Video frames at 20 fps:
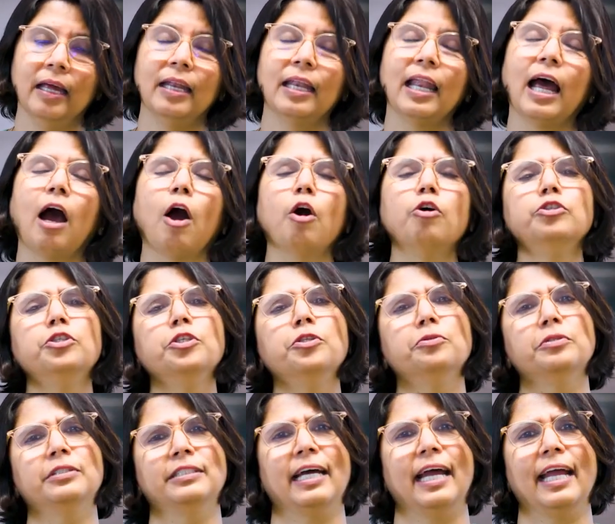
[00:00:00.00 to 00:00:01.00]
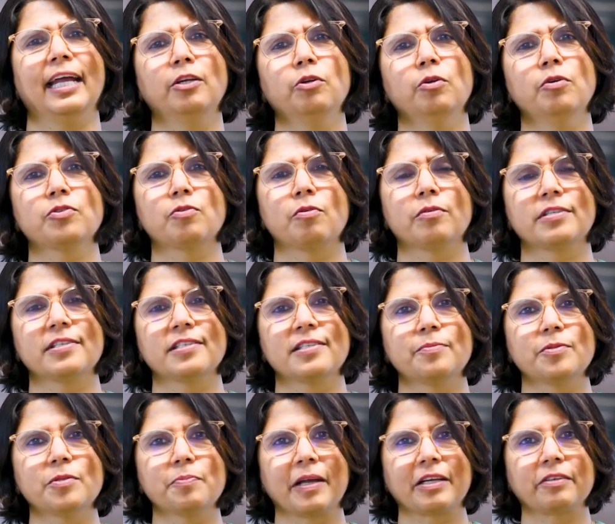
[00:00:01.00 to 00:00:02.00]
Now, how do you diagnose
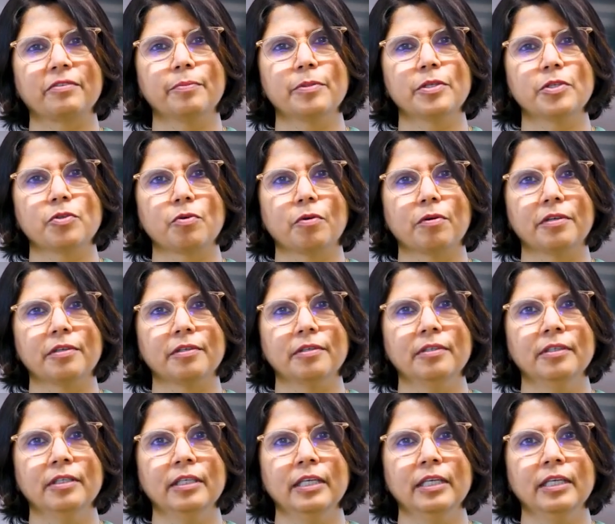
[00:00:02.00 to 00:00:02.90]
autism spectrum disorder?